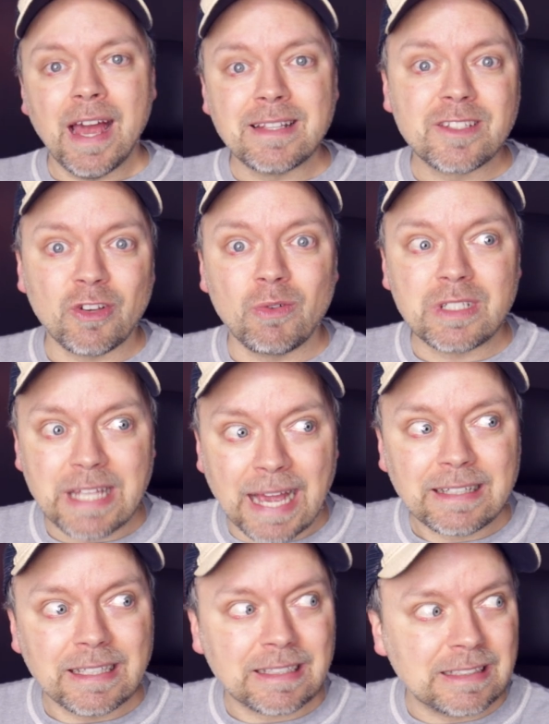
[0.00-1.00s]
And so
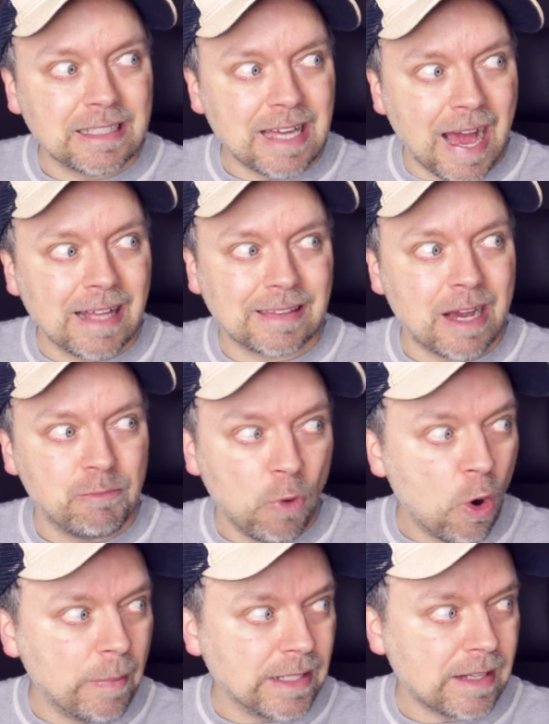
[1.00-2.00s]
technically at that
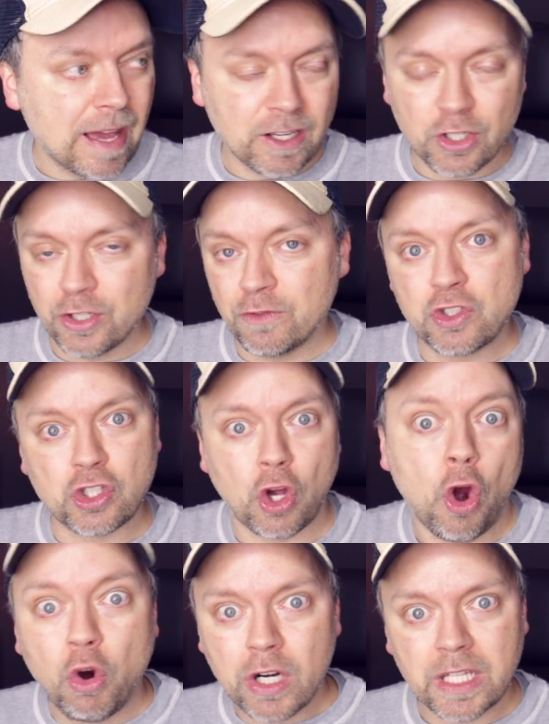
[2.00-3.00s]
moment, I could have
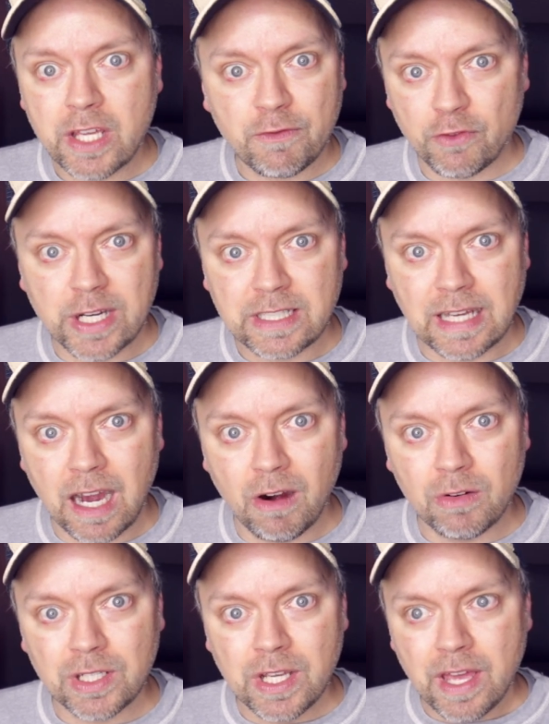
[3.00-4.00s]
totally freaked
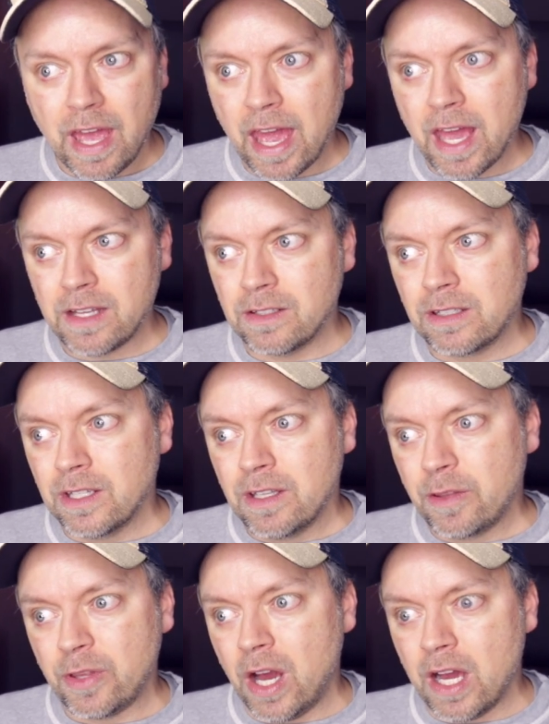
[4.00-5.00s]
out and
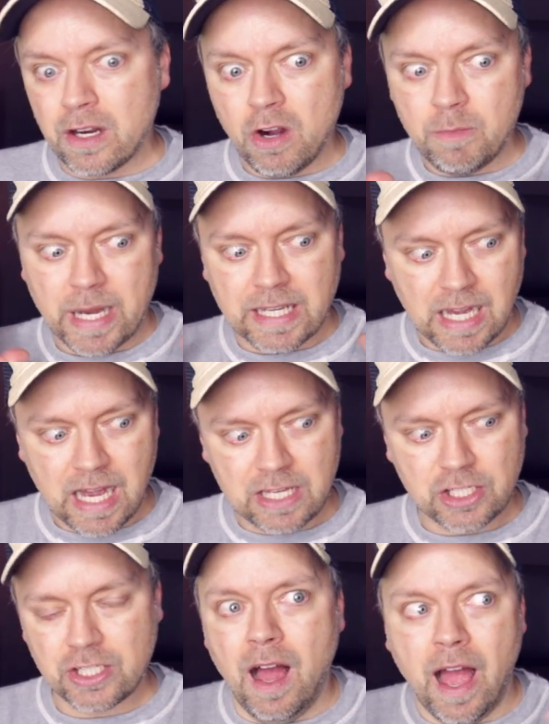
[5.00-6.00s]
thought, oh my
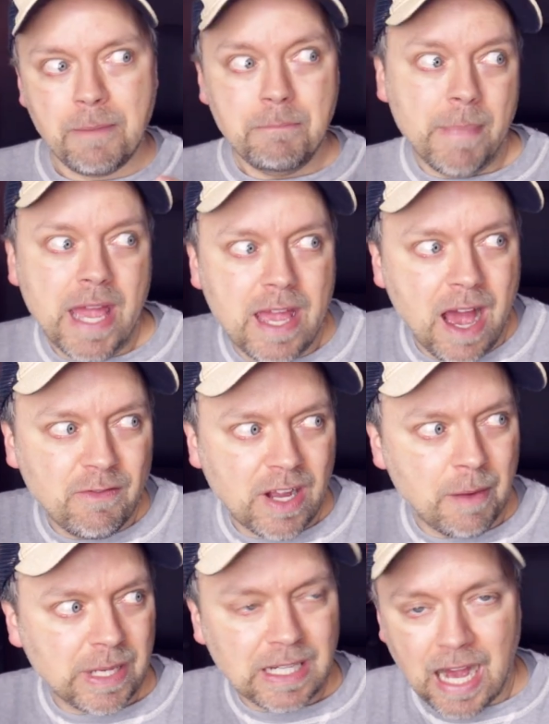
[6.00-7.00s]
gosh, I may have
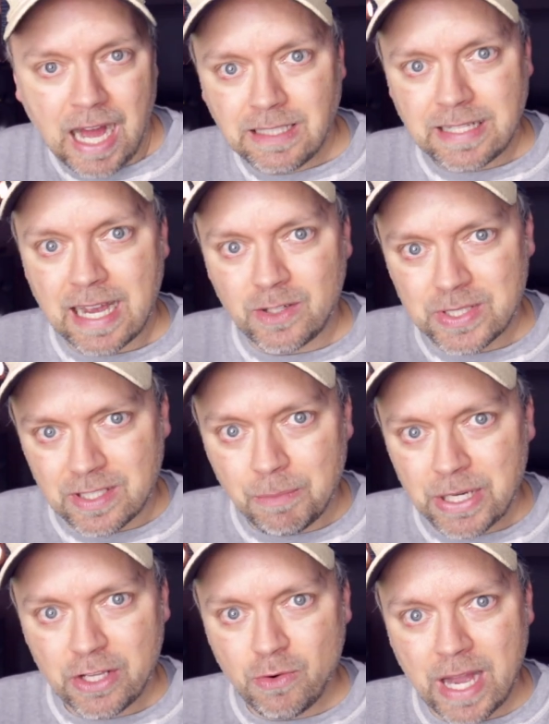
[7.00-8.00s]
come in contact with
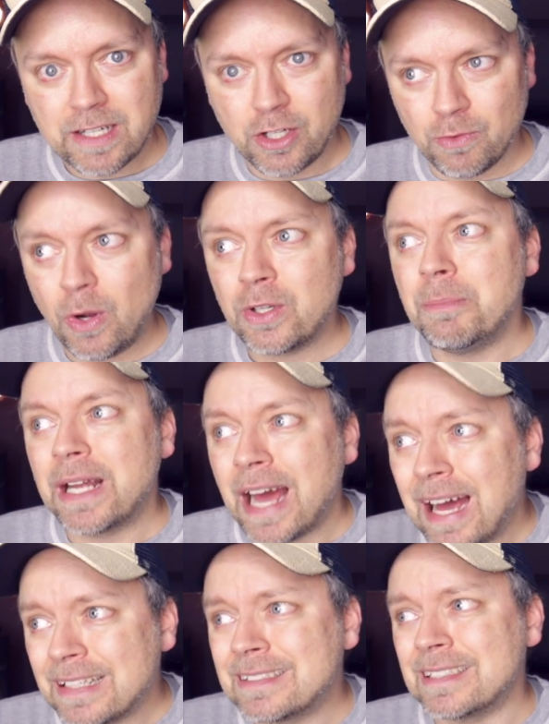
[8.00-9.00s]
somebody who had Corona. But
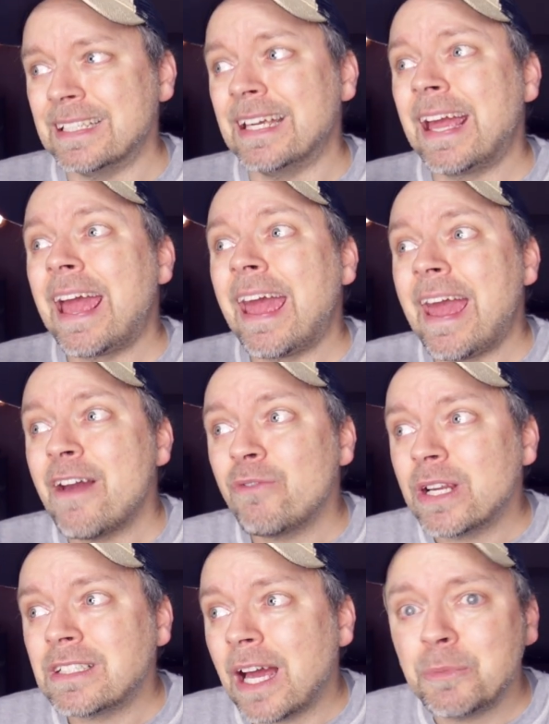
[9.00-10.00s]
honestly,
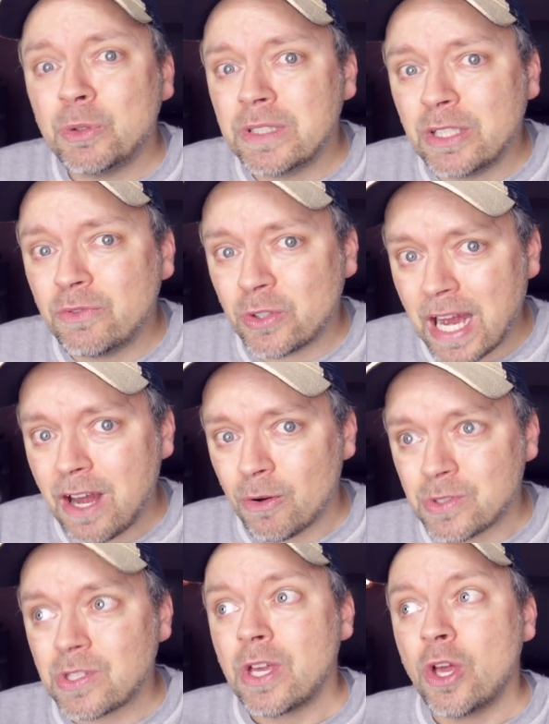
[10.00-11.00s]
every time you leave your
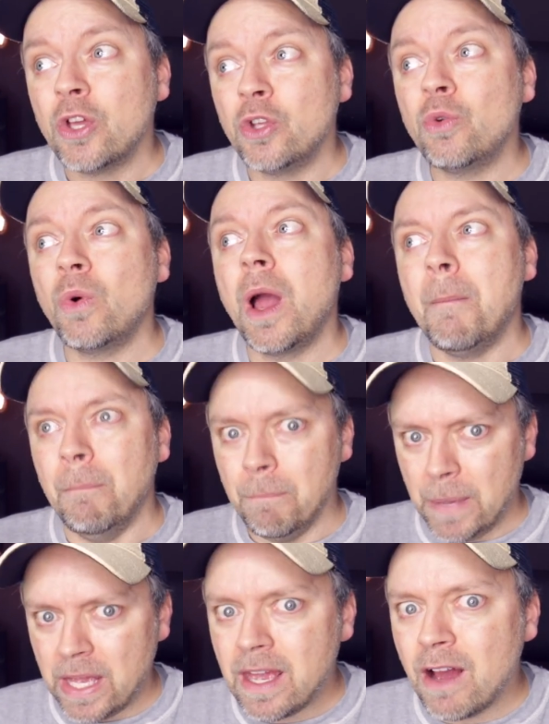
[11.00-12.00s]
house, you
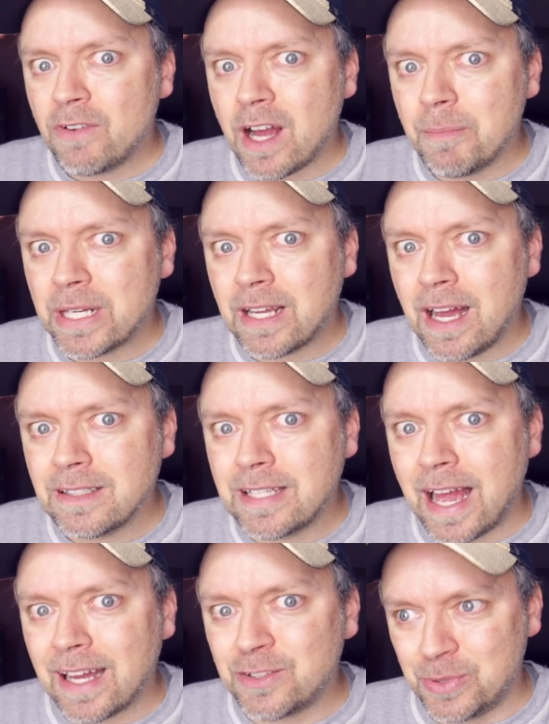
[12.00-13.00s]
may have come in
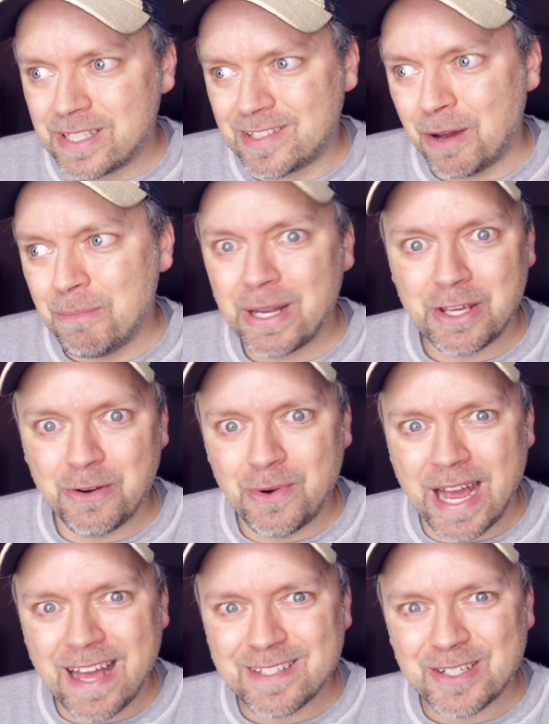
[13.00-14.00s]
contact with somebody
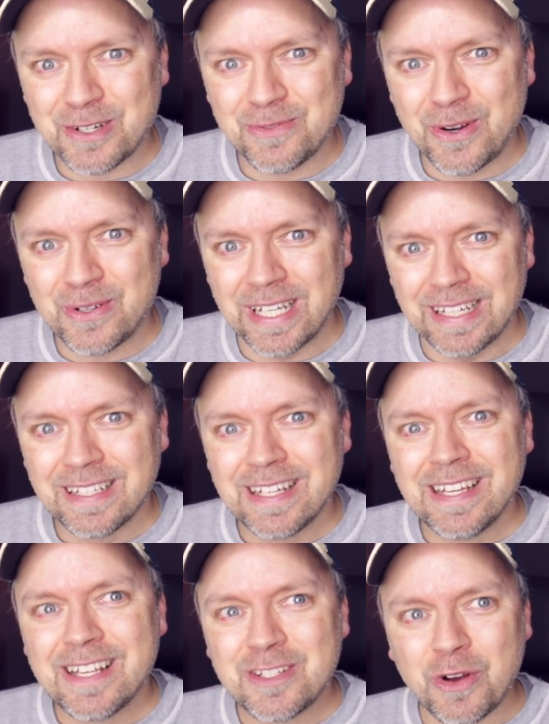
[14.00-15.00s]
who has Corona.
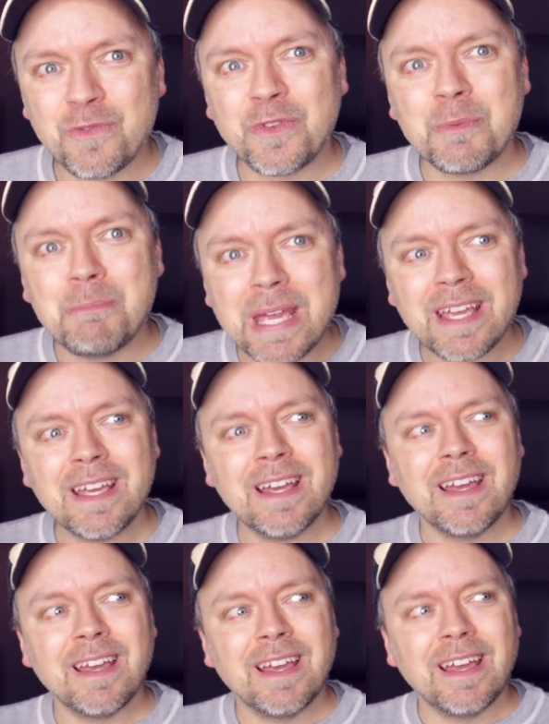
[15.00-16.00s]
So for me,
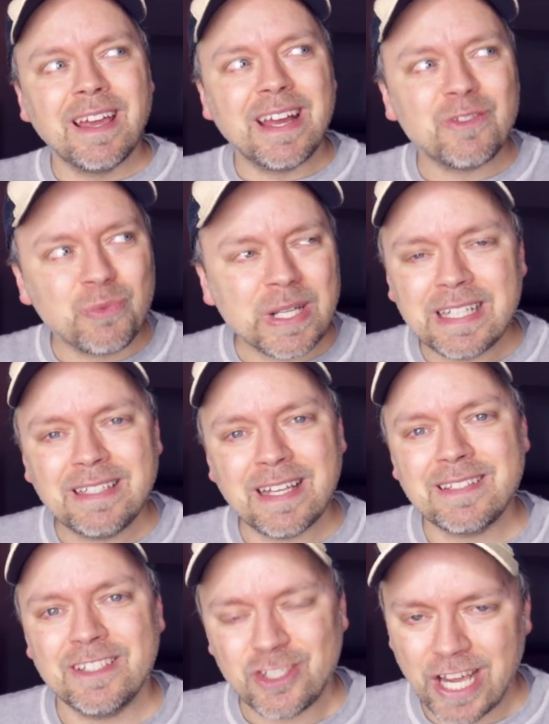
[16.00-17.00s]
it really
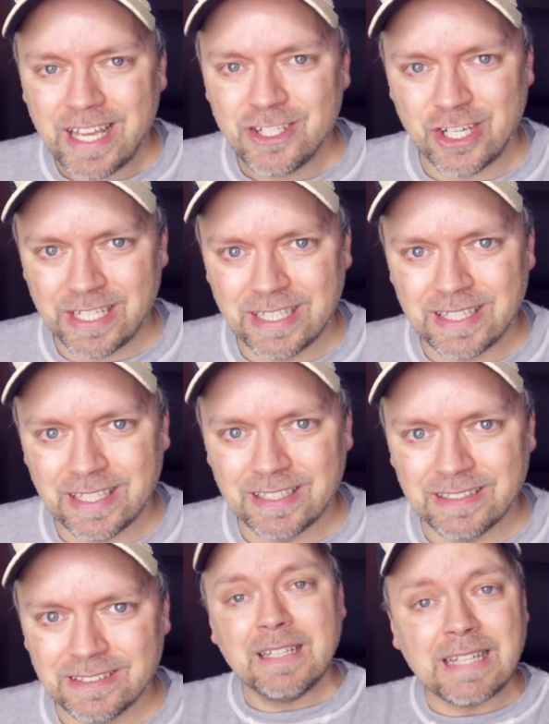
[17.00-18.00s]
doesn't change anything.
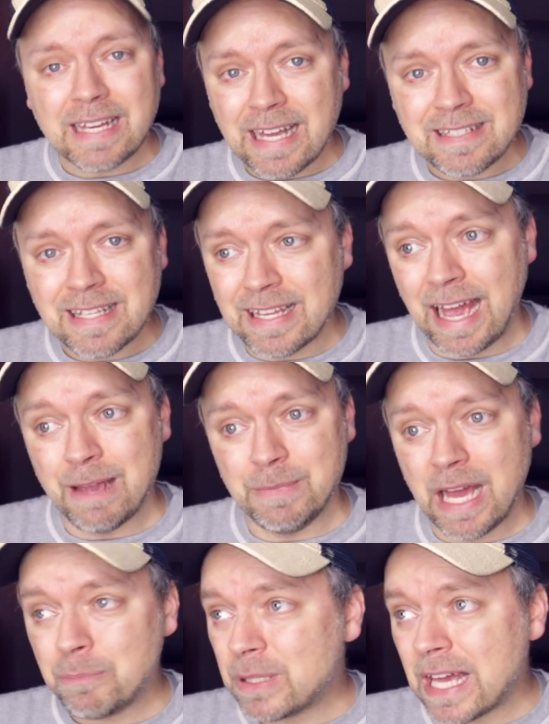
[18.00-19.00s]
Like I said, I'm
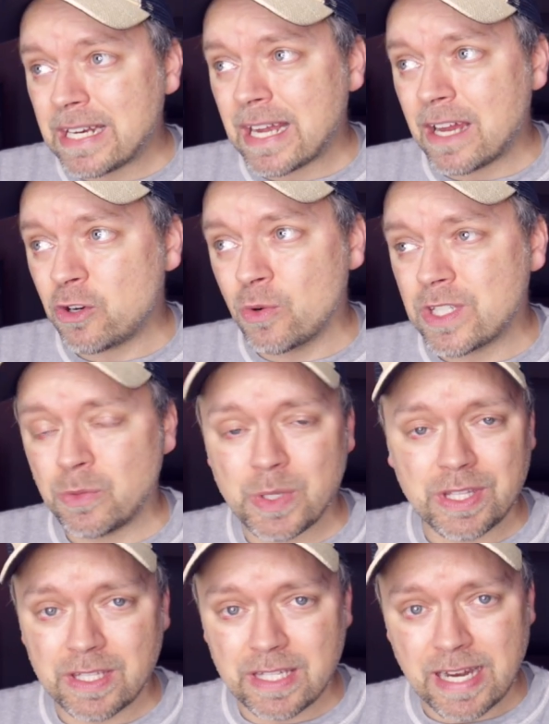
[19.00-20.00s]
not planning on cruising
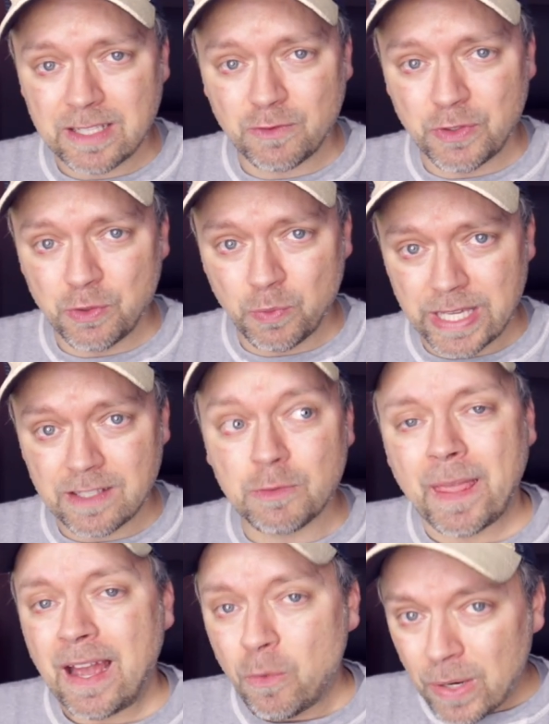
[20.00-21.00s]
within the next few weeks.
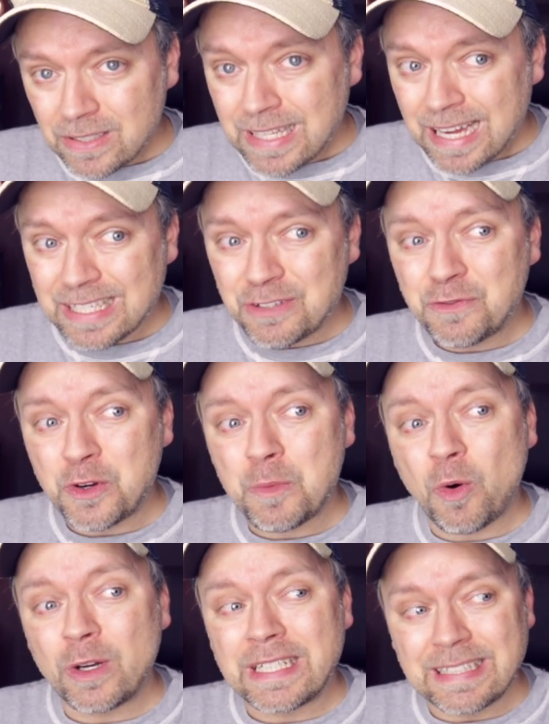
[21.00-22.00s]
I will not
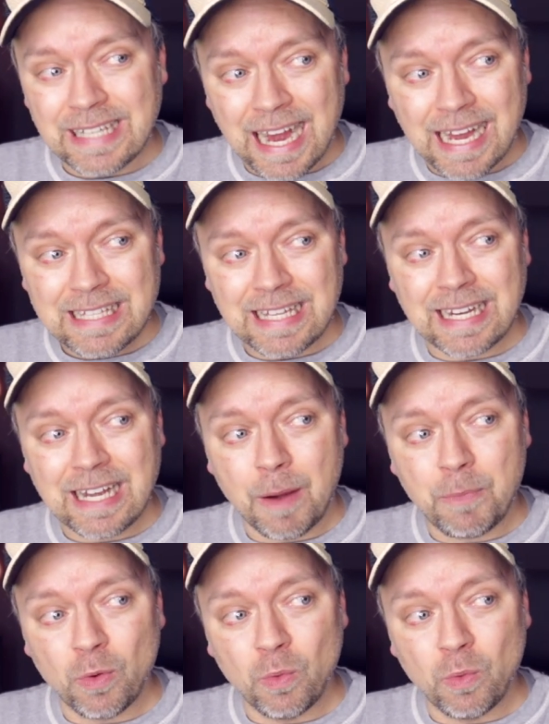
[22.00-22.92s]
confirm or deny that a couple